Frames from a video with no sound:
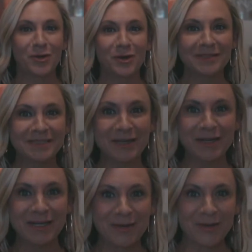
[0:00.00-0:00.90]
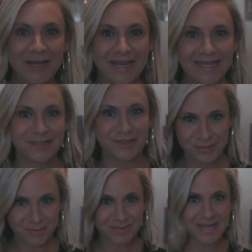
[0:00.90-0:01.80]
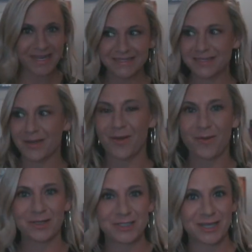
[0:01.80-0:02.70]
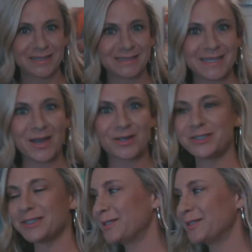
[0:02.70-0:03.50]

Courtland's here getting her NAD drip today, so I want to check and see how she's